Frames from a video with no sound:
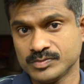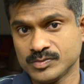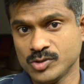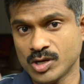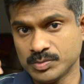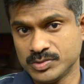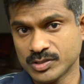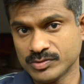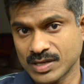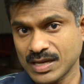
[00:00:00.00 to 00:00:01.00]
you
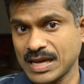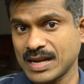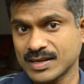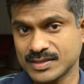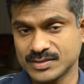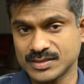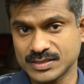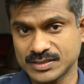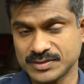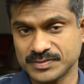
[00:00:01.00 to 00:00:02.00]
observe the
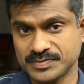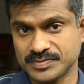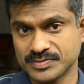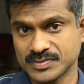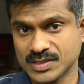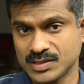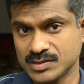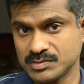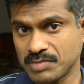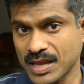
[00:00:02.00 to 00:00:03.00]
characteristics. It is
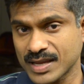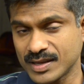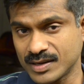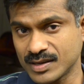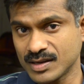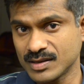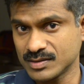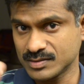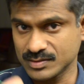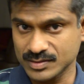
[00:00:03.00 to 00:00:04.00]
black in
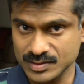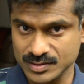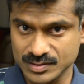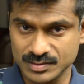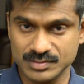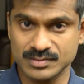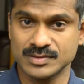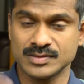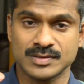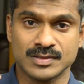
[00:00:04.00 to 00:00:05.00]
color, it is
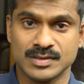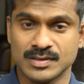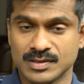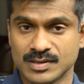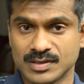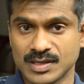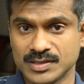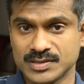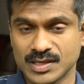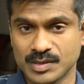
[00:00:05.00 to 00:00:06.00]
10
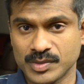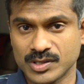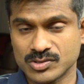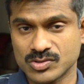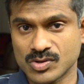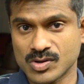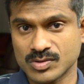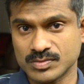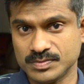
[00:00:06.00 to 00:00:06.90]
centimeters long.